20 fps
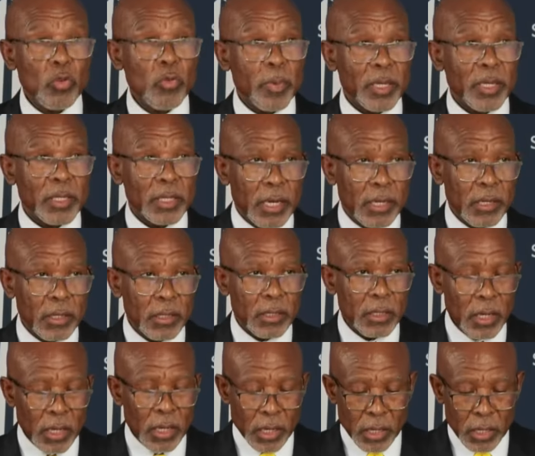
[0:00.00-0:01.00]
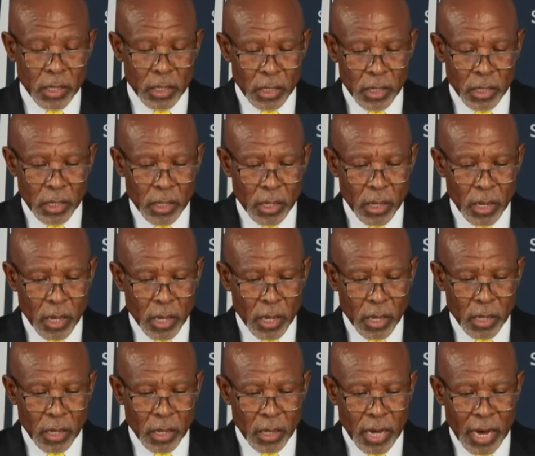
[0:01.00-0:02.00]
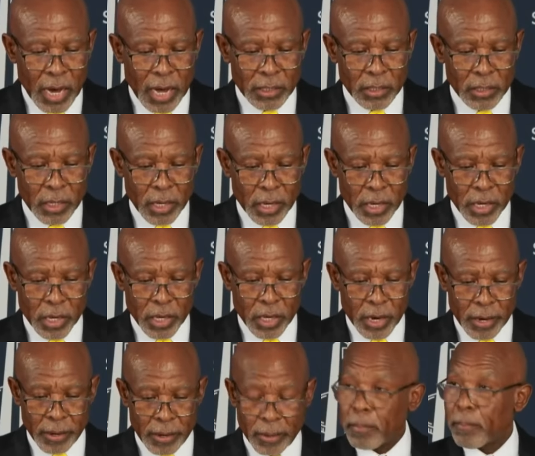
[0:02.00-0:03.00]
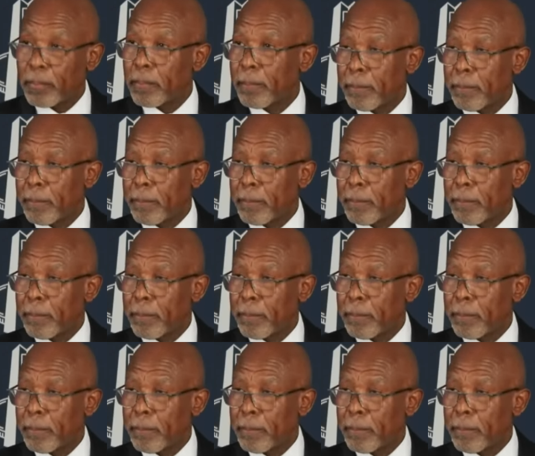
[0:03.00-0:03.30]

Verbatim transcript: 2% in that year.